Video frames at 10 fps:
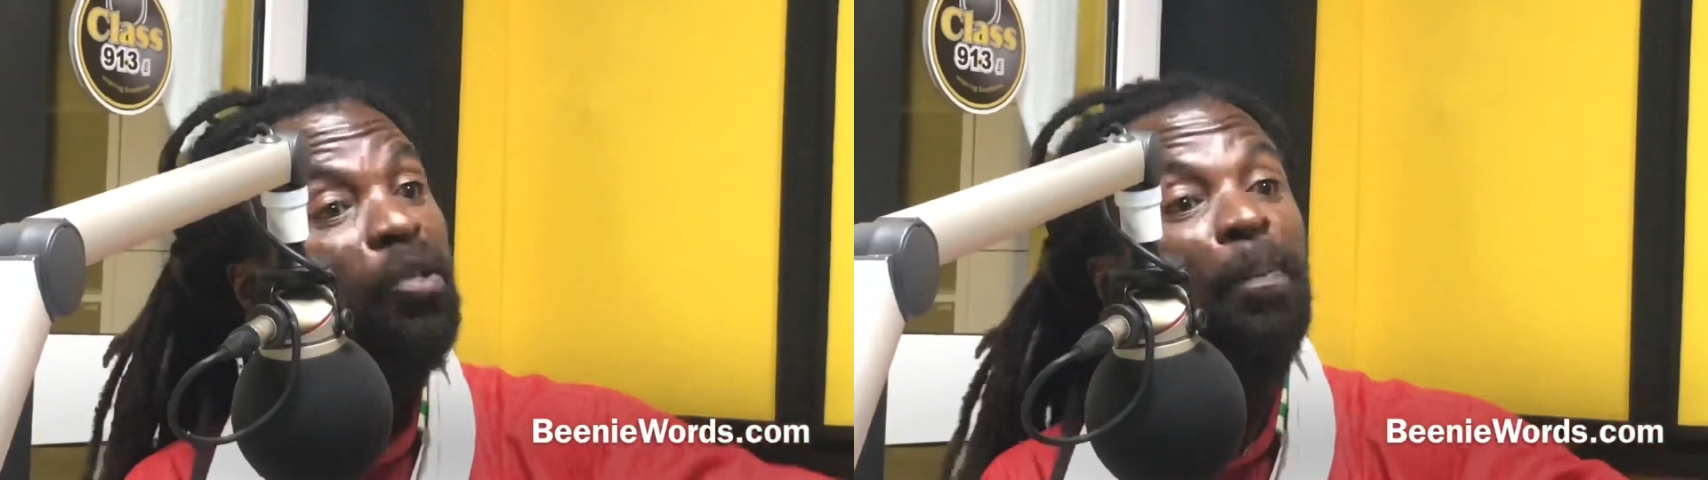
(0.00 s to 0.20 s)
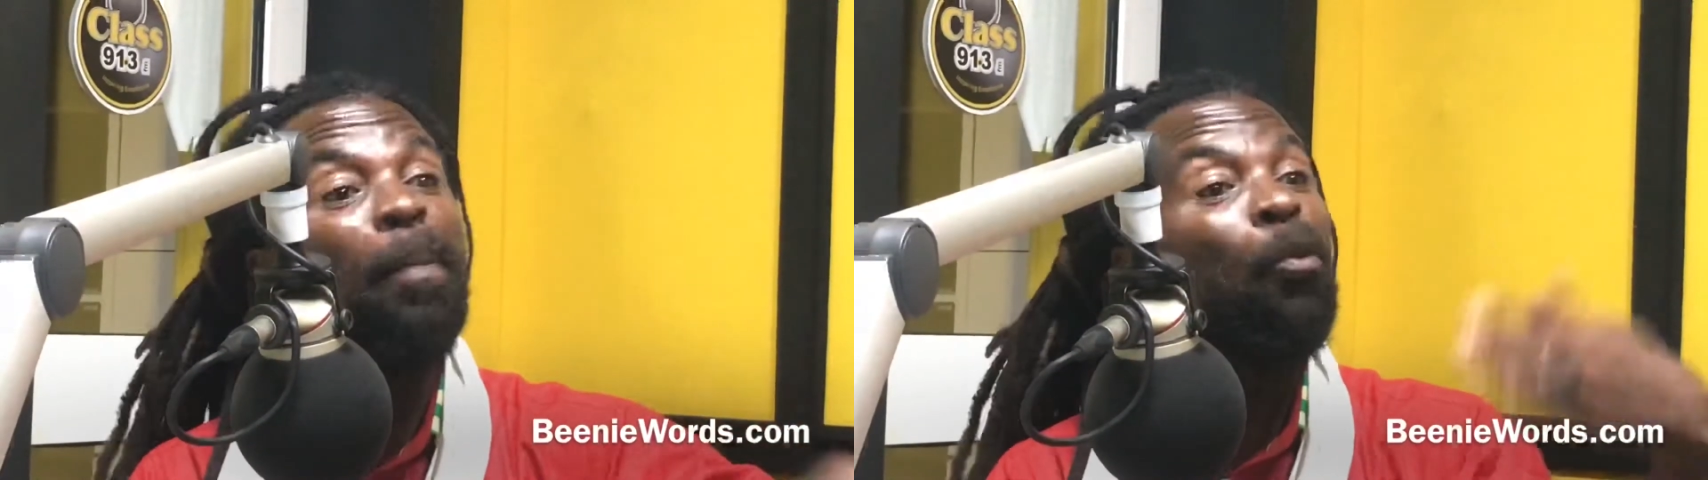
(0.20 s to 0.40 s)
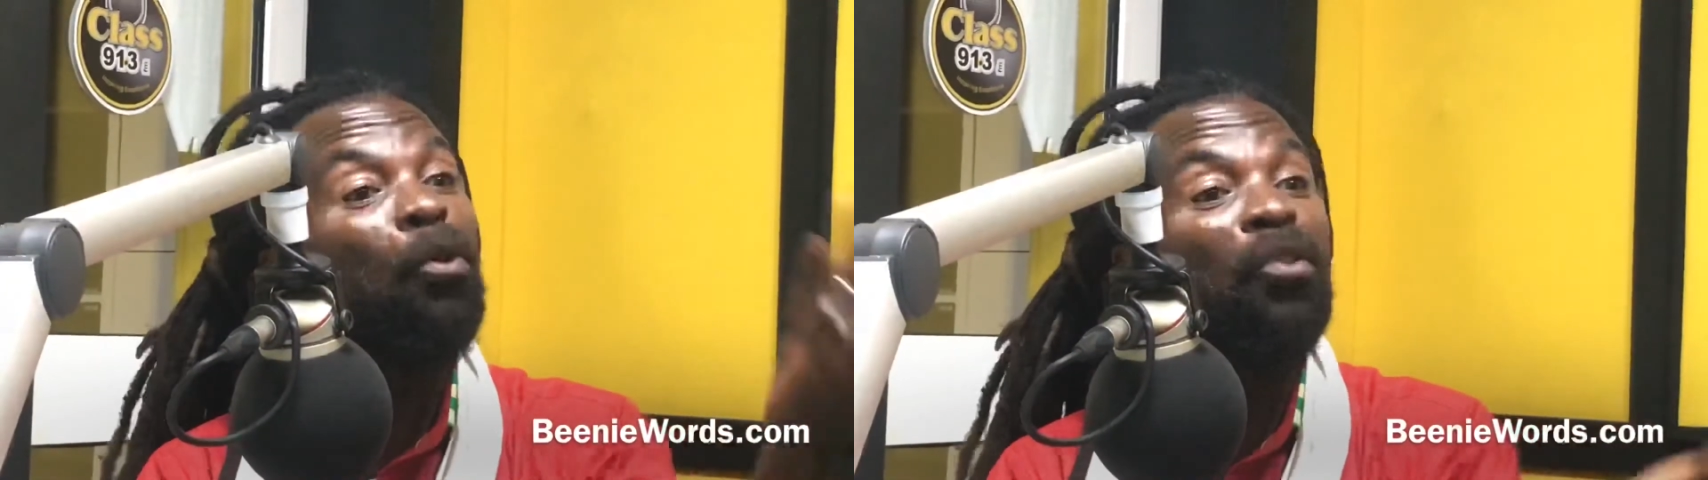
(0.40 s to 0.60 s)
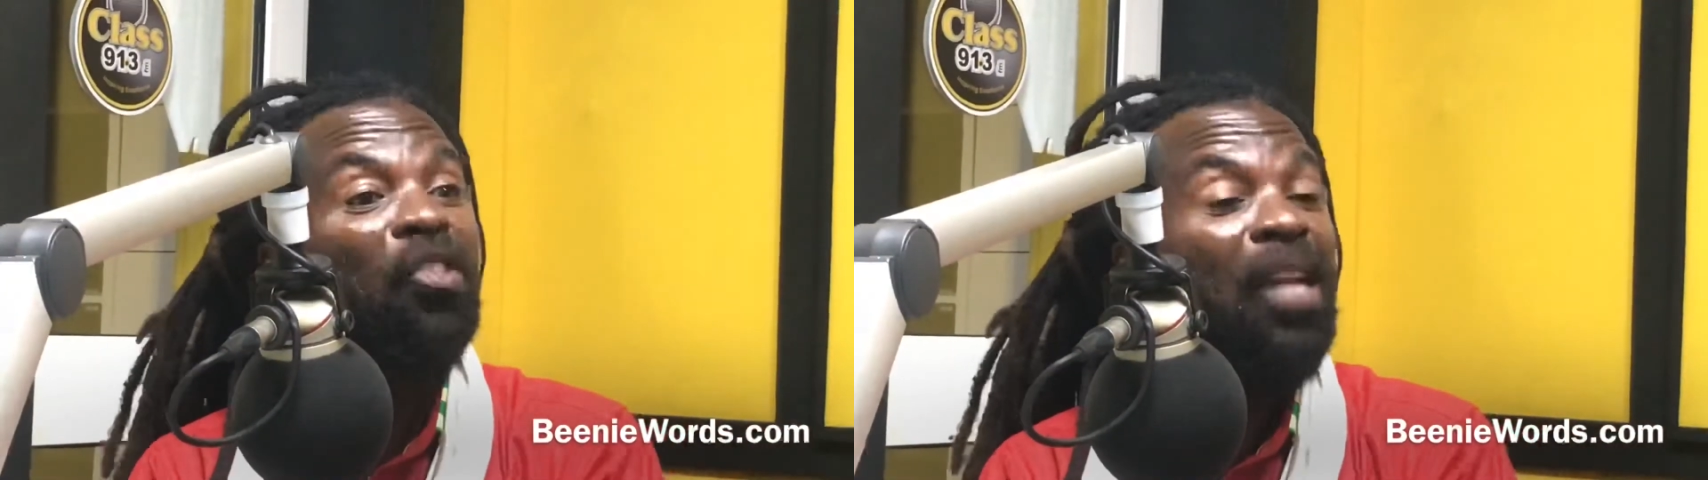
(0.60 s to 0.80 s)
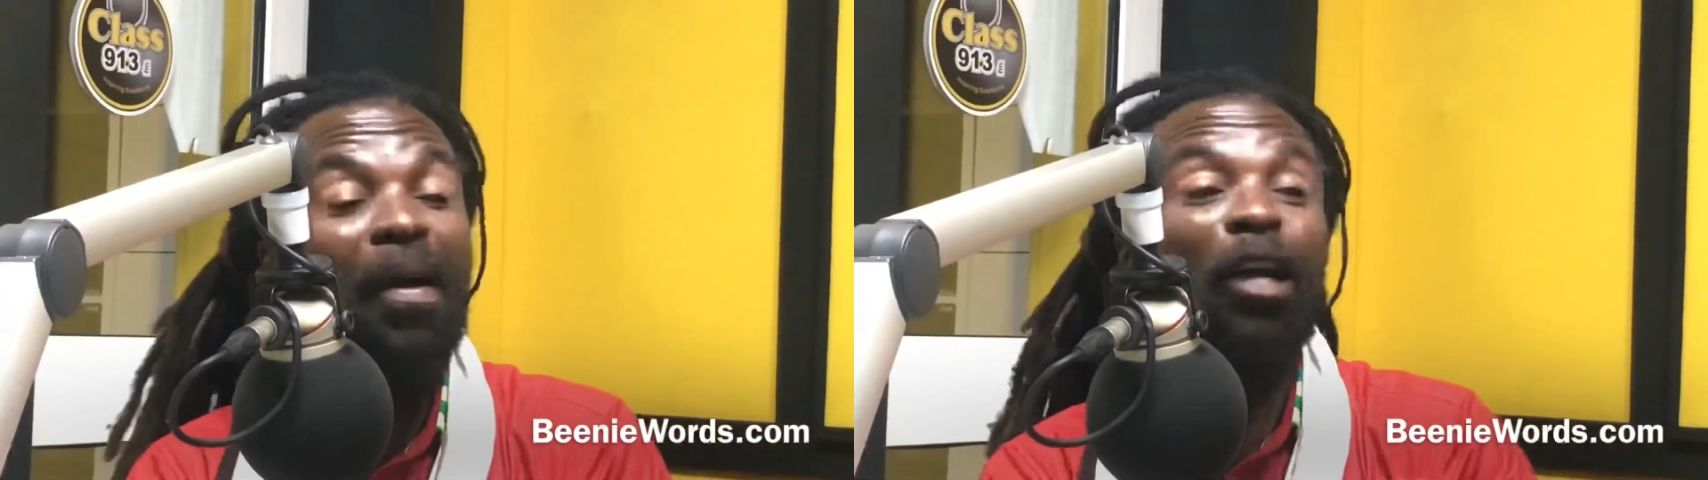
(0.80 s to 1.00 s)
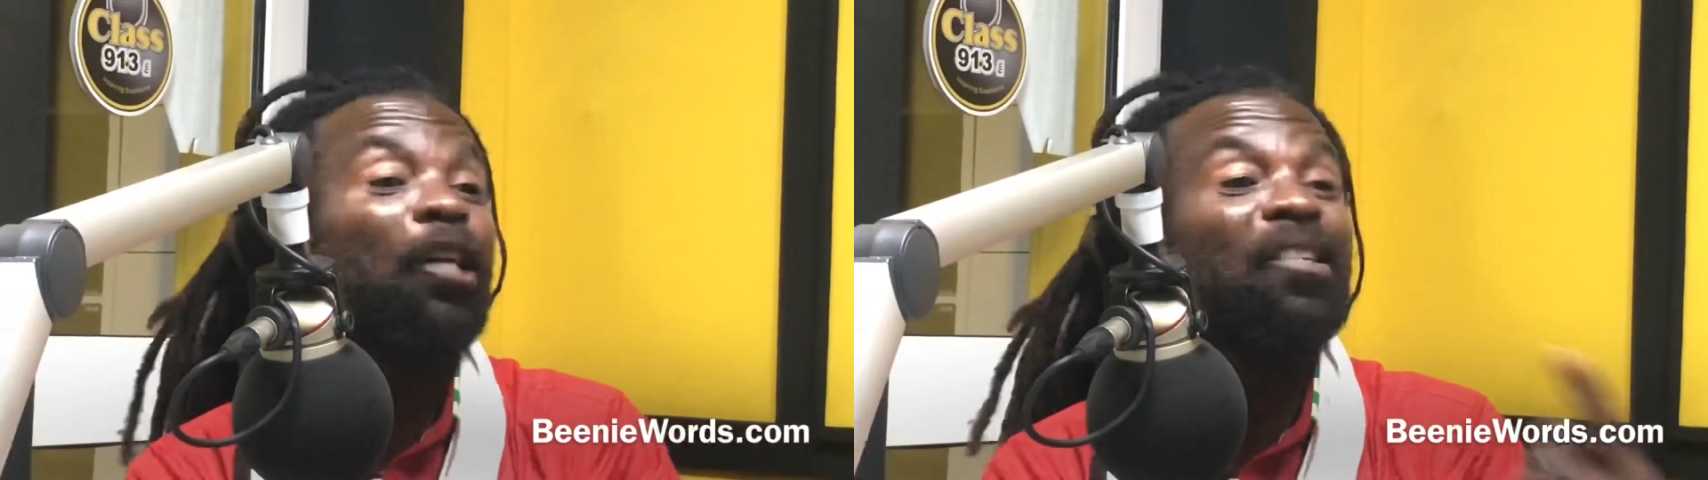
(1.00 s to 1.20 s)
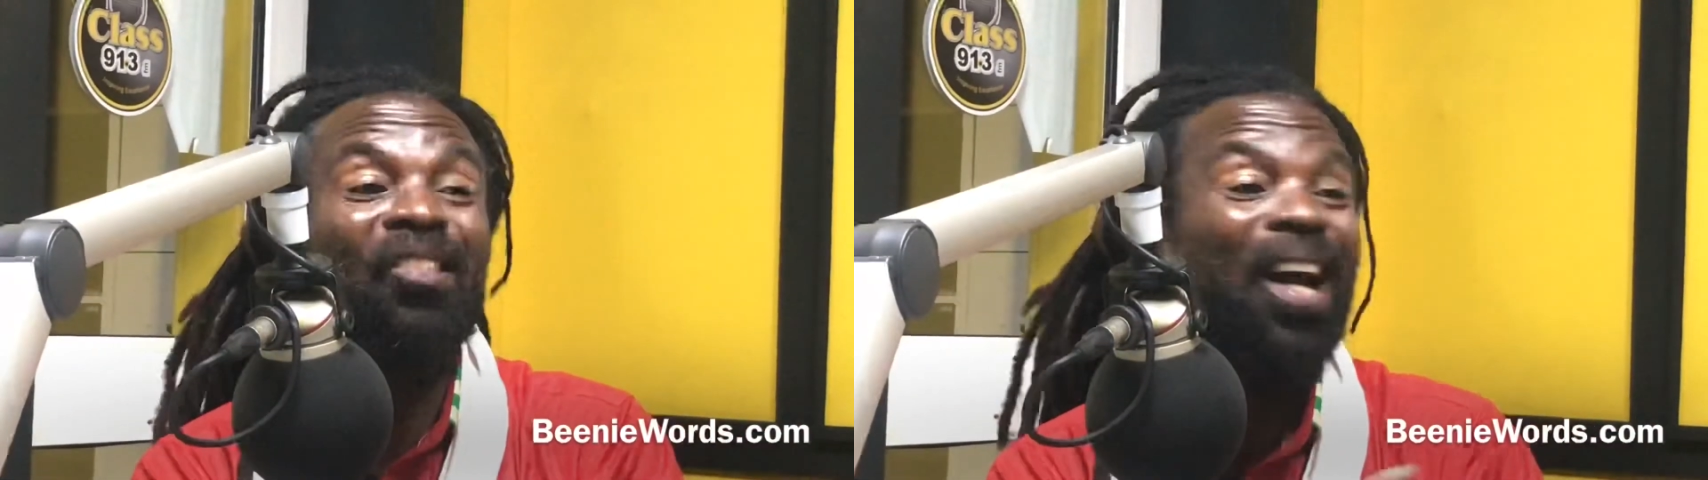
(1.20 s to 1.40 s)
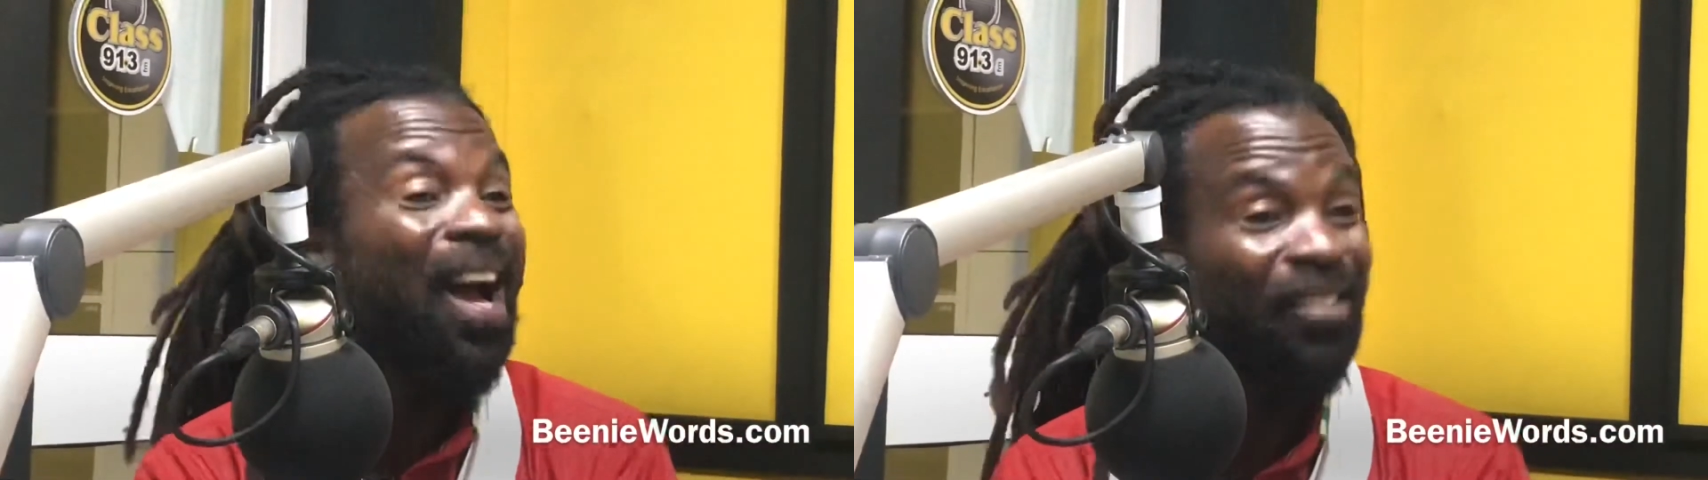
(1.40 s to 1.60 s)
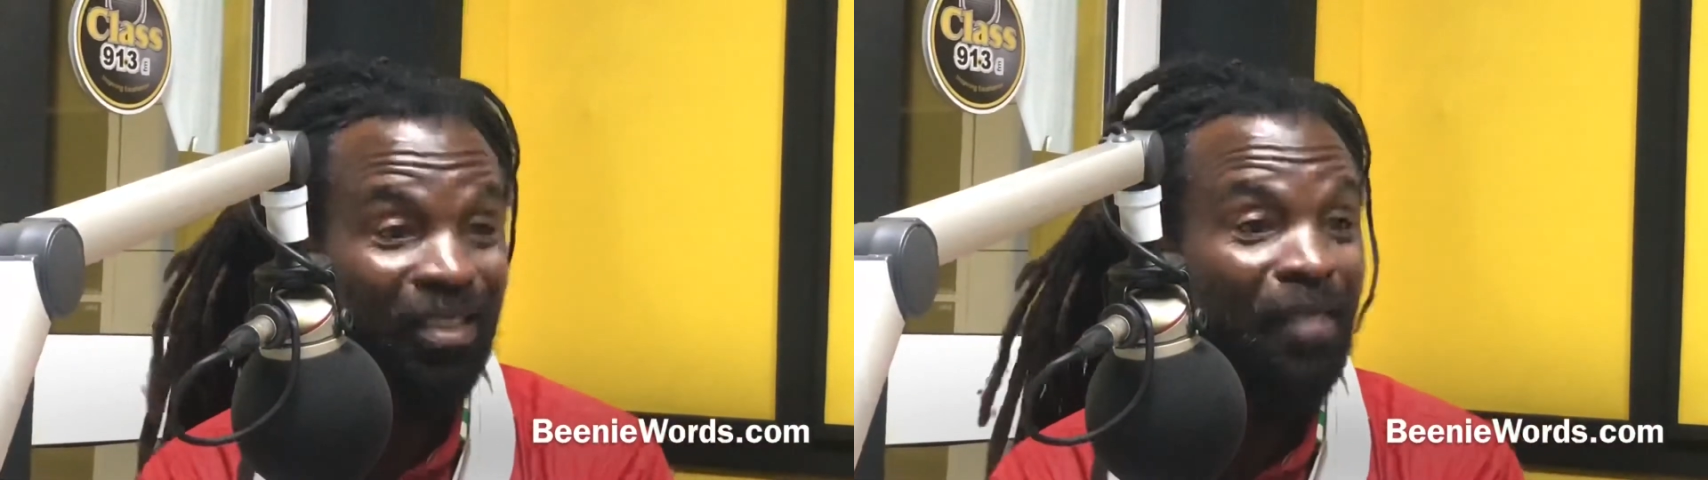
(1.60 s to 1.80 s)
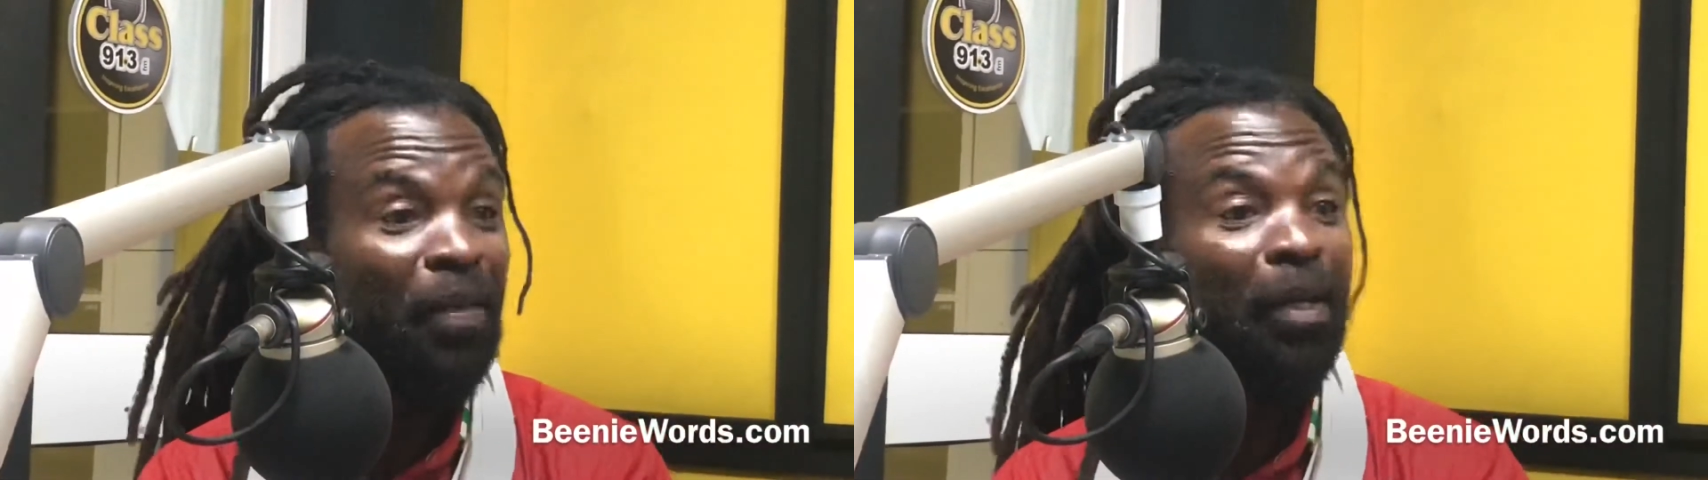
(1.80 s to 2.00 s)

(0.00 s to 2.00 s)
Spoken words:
the people don't sit down and discuss.